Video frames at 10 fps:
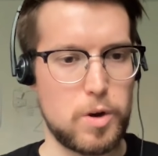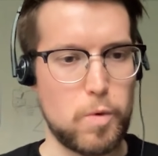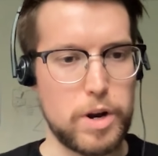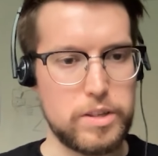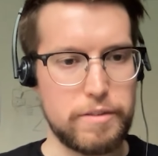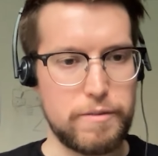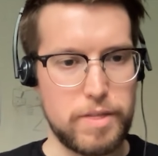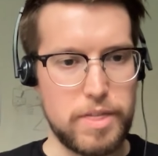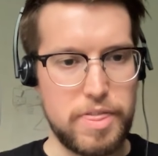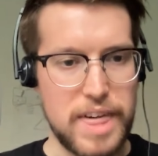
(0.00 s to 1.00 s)
What is the,
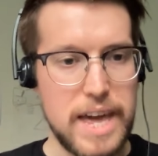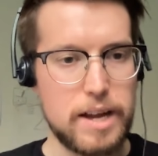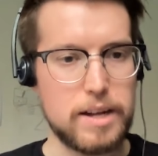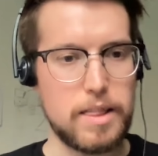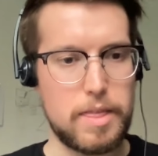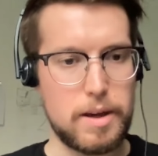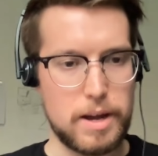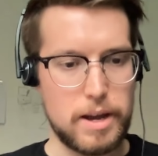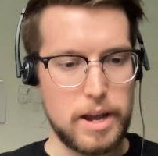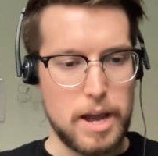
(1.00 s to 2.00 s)
the thing,
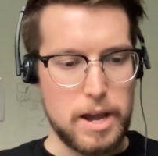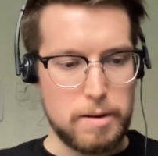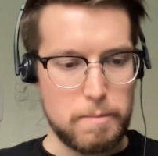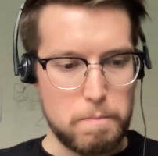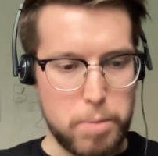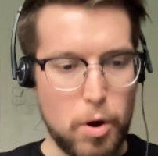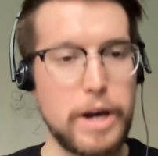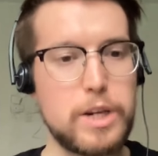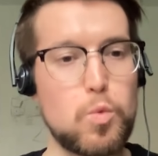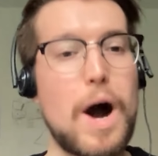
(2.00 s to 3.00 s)
the
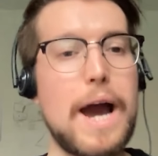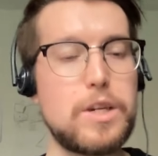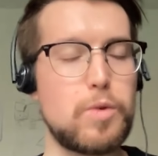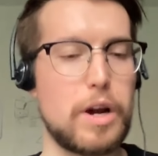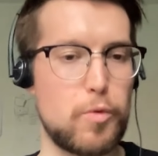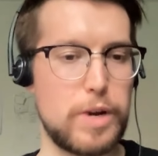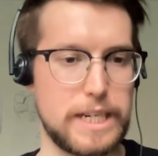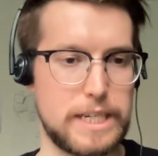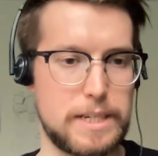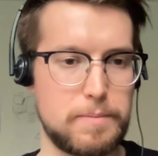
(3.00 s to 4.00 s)
point? Why do I
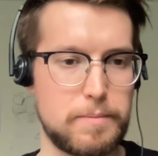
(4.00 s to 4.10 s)
read?